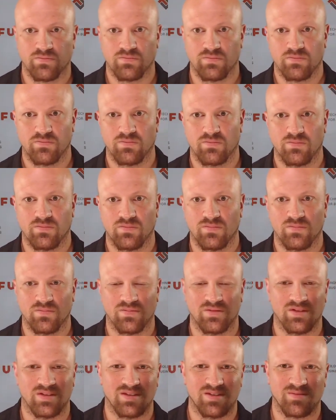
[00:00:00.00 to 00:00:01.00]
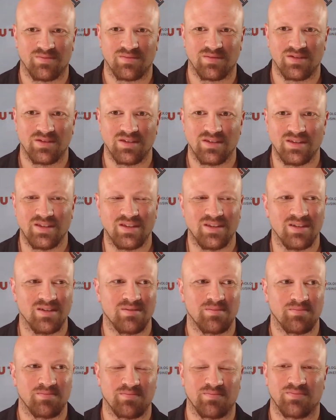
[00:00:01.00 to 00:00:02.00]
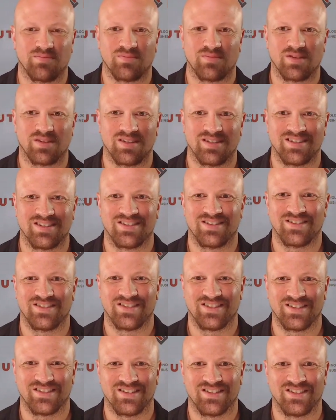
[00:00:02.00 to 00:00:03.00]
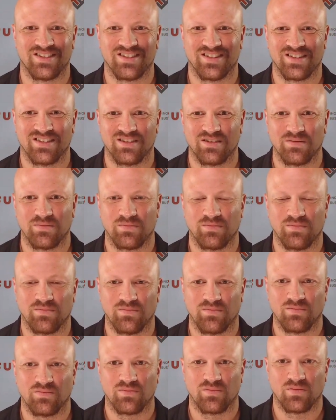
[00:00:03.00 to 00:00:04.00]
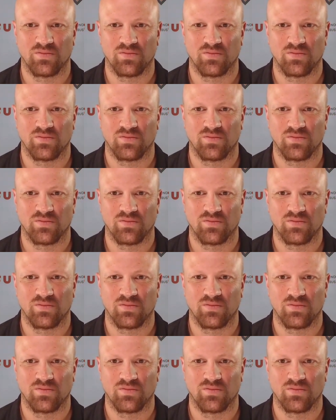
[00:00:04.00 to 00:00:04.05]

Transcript: (silent)